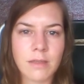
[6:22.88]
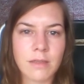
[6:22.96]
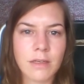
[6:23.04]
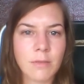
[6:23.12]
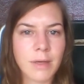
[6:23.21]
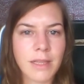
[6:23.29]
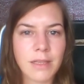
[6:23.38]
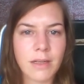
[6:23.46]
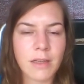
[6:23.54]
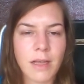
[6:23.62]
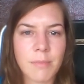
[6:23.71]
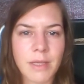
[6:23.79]
little by
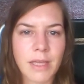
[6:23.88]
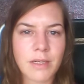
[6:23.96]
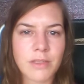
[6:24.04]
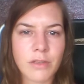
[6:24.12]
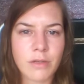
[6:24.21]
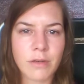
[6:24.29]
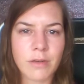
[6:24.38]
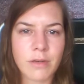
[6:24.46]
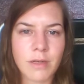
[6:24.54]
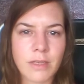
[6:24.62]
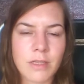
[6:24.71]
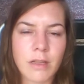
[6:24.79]
little, I began to
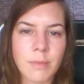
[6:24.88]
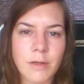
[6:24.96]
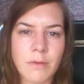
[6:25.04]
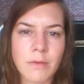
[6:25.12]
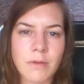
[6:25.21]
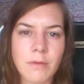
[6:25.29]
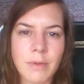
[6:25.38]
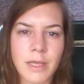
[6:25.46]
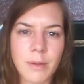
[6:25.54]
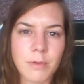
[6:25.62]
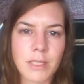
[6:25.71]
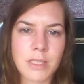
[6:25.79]
learn it's all about
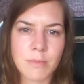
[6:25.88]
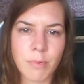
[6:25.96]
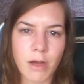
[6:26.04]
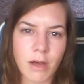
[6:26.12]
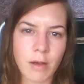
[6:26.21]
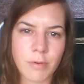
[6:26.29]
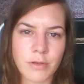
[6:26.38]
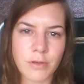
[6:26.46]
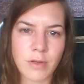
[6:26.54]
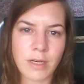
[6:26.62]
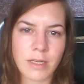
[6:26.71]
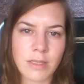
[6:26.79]
being able to spot
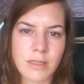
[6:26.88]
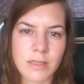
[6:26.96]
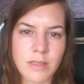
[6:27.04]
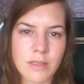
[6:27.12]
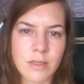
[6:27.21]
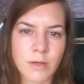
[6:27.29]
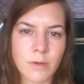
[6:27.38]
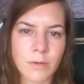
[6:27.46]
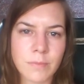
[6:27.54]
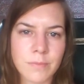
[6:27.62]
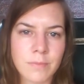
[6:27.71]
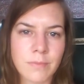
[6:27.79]
opportunities.
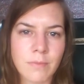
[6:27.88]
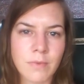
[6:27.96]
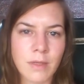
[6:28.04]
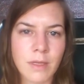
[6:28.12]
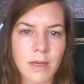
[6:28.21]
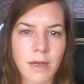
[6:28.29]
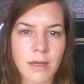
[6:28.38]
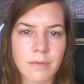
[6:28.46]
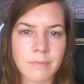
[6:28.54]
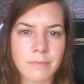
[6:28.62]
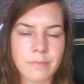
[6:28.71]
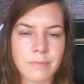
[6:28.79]
So,
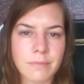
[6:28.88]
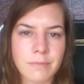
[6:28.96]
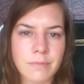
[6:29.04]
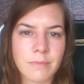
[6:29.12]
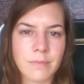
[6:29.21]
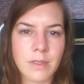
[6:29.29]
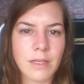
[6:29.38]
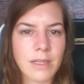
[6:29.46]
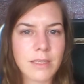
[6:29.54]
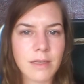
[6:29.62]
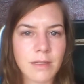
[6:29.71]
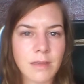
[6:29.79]

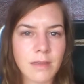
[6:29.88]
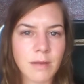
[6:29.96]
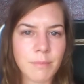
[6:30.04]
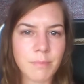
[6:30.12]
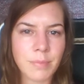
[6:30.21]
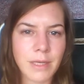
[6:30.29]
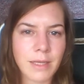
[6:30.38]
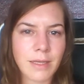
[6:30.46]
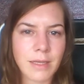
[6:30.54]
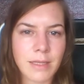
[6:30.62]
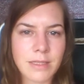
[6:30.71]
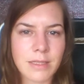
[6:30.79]
that's a
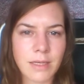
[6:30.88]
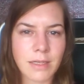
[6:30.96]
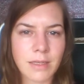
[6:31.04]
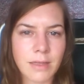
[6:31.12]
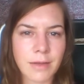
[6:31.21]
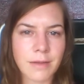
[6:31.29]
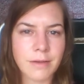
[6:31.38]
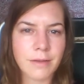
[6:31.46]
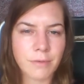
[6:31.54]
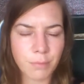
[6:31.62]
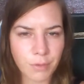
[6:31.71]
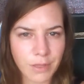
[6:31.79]
big insight that
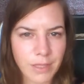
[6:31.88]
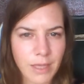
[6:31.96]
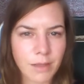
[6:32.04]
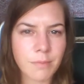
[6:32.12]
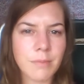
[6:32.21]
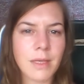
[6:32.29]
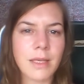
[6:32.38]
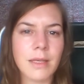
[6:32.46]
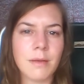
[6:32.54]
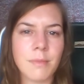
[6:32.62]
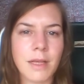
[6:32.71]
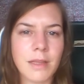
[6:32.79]
really helped
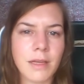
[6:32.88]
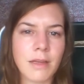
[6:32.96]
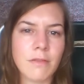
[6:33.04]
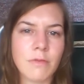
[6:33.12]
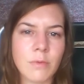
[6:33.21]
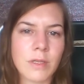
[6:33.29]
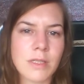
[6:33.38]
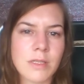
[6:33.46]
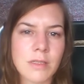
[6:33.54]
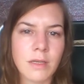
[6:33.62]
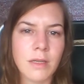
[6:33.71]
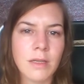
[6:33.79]
me in my life,
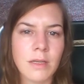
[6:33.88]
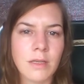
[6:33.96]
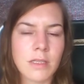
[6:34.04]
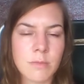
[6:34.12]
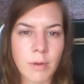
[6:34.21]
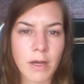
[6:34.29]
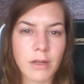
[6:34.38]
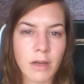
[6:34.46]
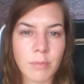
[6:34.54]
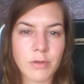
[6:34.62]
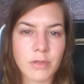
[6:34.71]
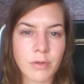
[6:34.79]
was spotting
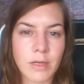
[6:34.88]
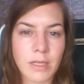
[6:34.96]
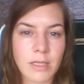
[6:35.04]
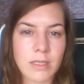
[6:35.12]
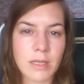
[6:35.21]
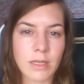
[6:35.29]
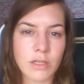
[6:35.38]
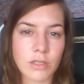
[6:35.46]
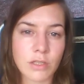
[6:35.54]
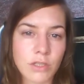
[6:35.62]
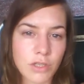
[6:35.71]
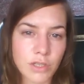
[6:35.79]
opportunities and
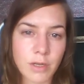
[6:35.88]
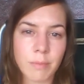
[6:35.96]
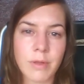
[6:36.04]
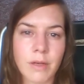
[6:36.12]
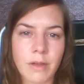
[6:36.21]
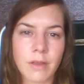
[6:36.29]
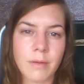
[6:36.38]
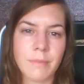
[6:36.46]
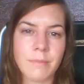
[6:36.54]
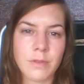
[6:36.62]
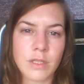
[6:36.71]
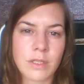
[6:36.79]
just jumping on
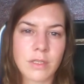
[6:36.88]
them.